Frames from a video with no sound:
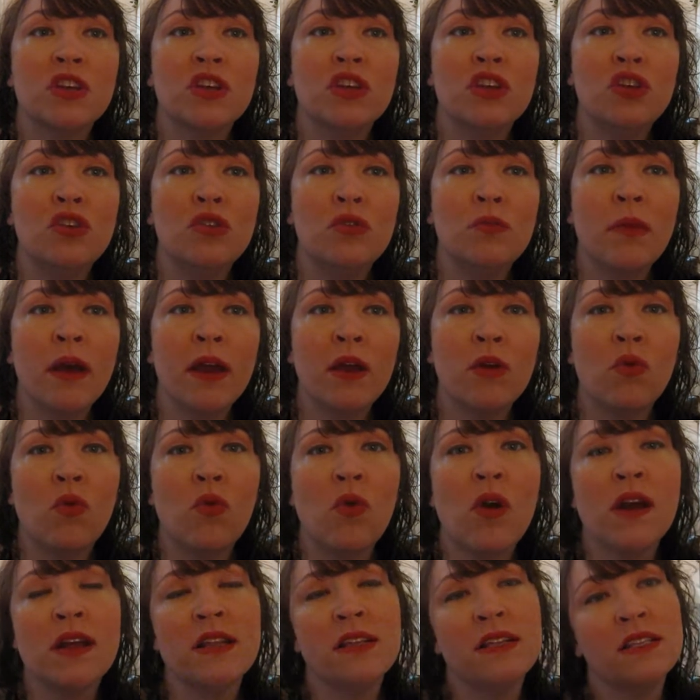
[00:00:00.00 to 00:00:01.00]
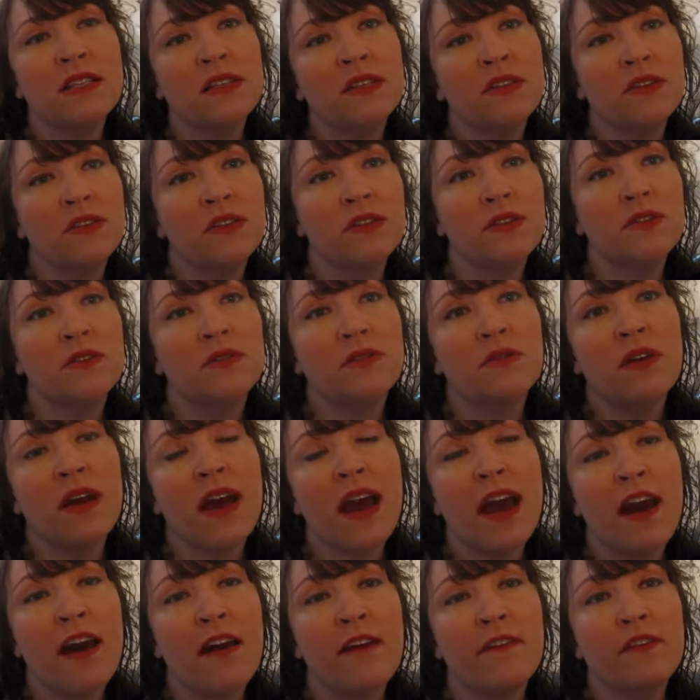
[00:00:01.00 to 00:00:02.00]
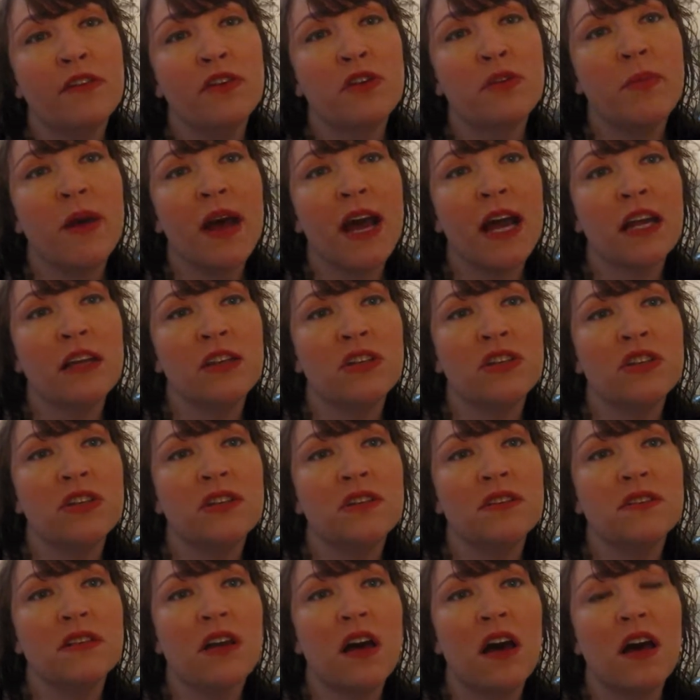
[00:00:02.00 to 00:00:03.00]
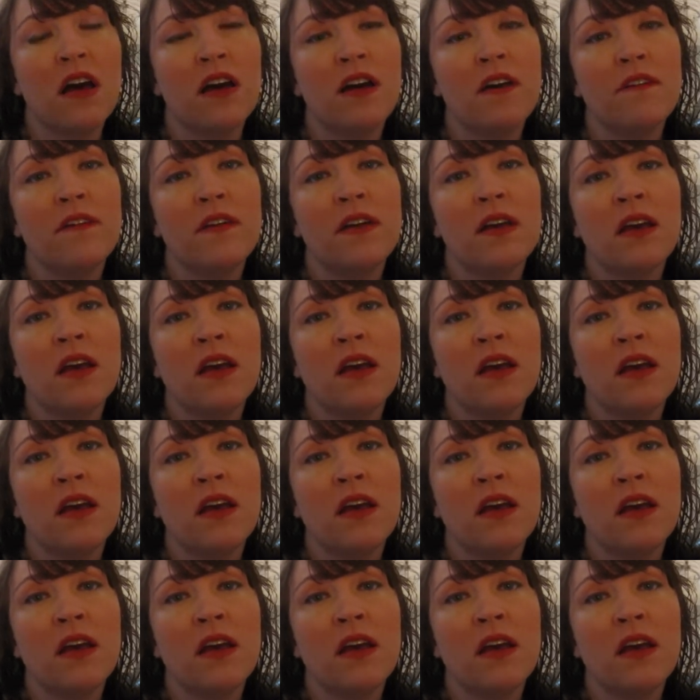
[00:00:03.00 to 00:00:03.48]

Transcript: you might want to have little packages of